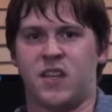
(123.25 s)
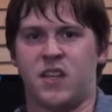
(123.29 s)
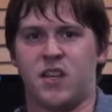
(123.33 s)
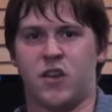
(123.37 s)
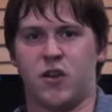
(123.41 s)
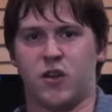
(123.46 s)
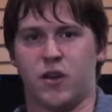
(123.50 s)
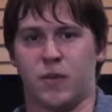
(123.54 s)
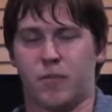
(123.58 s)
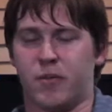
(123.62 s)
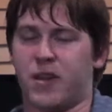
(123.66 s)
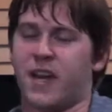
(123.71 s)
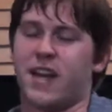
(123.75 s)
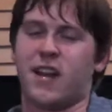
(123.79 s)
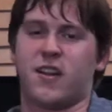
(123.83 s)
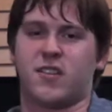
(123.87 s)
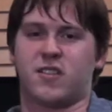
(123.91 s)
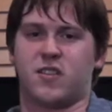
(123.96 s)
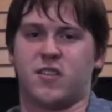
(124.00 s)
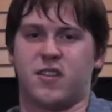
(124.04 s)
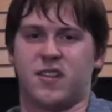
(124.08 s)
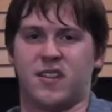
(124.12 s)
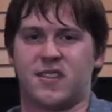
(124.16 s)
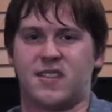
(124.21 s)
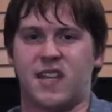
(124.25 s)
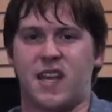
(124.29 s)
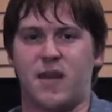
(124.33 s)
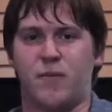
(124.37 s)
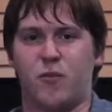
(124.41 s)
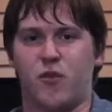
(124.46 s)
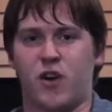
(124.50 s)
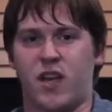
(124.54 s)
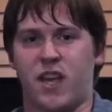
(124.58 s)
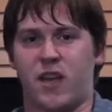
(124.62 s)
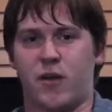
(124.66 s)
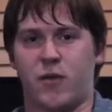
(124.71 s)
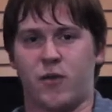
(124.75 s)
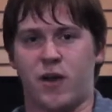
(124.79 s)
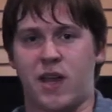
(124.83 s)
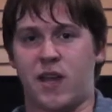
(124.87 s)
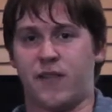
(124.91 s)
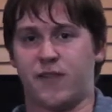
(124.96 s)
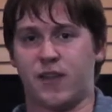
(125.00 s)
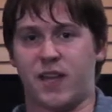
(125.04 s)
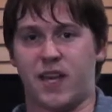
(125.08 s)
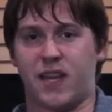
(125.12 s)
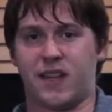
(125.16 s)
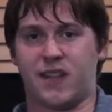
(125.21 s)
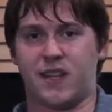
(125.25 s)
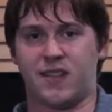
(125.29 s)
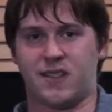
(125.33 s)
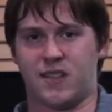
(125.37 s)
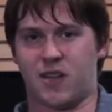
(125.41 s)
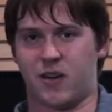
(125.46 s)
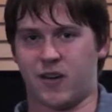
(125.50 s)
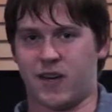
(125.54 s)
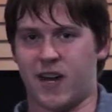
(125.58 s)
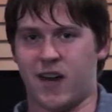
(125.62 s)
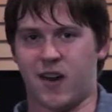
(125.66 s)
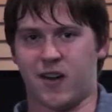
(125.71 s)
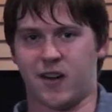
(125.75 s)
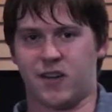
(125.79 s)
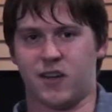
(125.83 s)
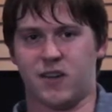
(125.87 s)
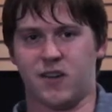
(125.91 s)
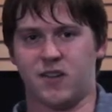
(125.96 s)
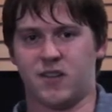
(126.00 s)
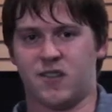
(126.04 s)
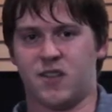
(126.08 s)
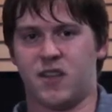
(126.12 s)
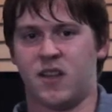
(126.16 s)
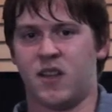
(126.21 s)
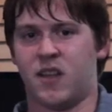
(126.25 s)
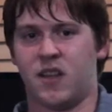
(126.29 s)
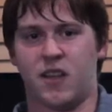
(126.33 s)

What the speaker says: the players are on the same wavelength as their characters.